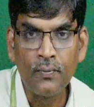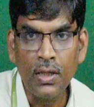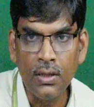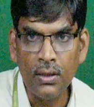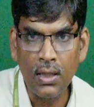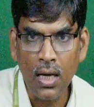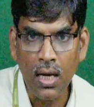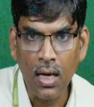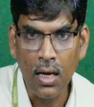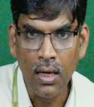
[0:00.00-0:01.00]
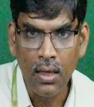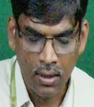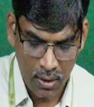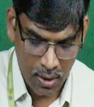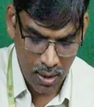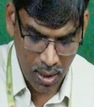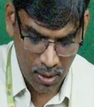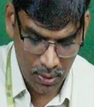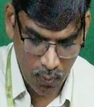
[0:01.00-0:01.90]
In the RA